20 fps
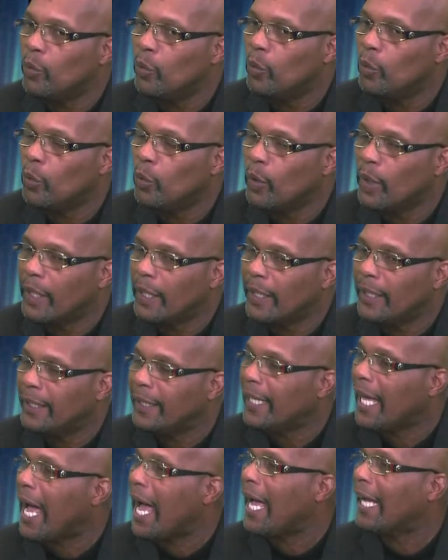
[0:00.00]

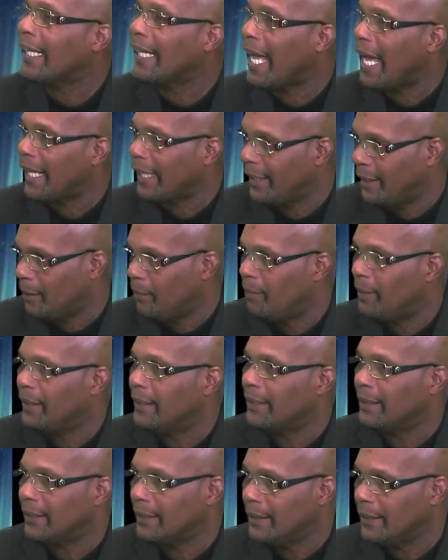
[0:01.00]
When I got into
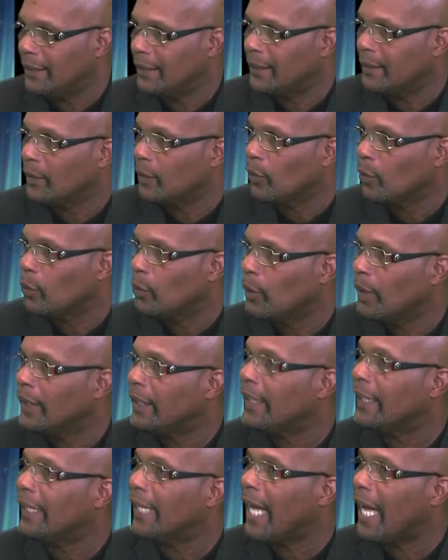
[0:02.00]
business, we
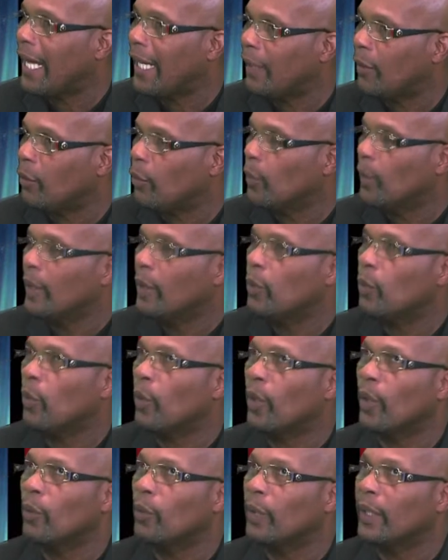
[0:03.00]
didn't
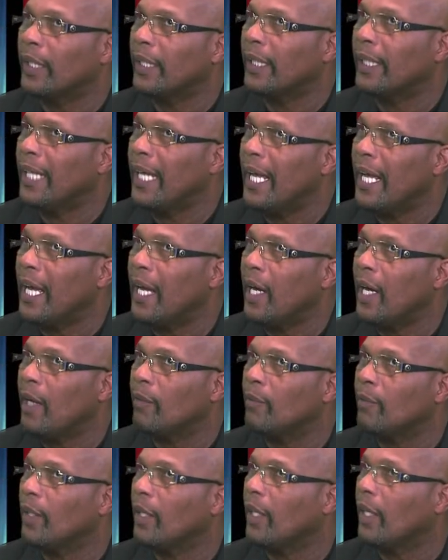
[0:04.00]

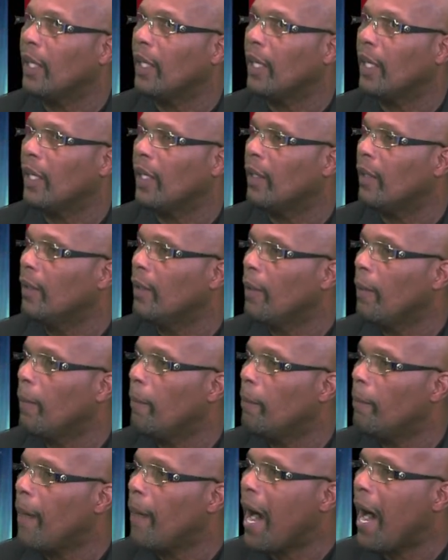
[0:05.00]
have
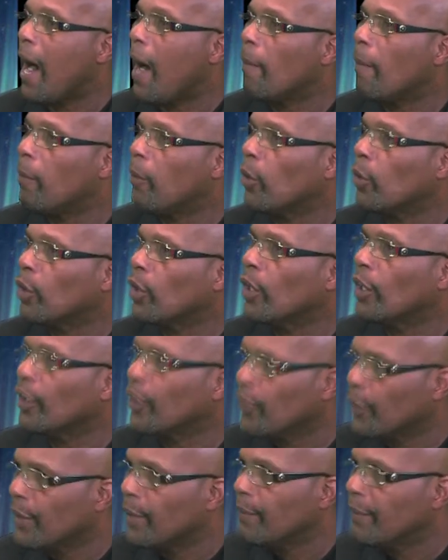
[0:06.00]
buyer broker
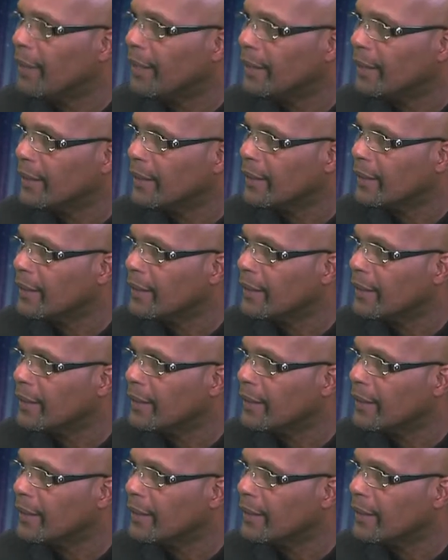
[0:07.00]
agreements.